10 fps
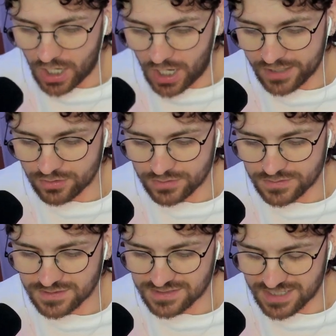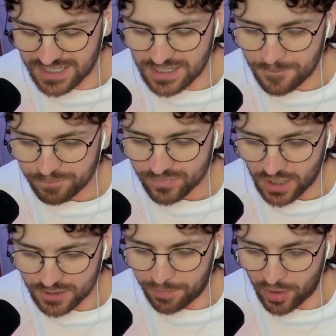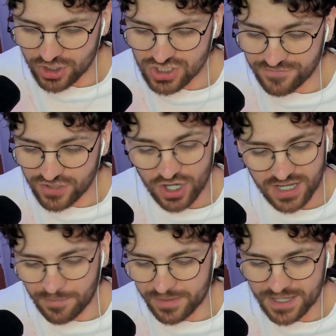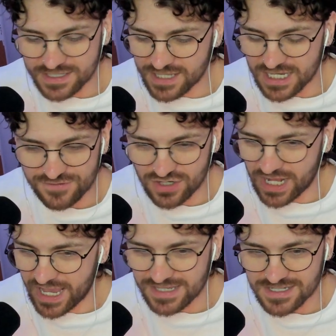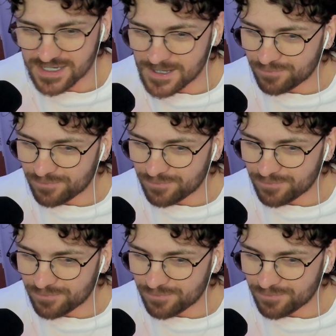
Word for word: I could see an apology video coming out in the next few days.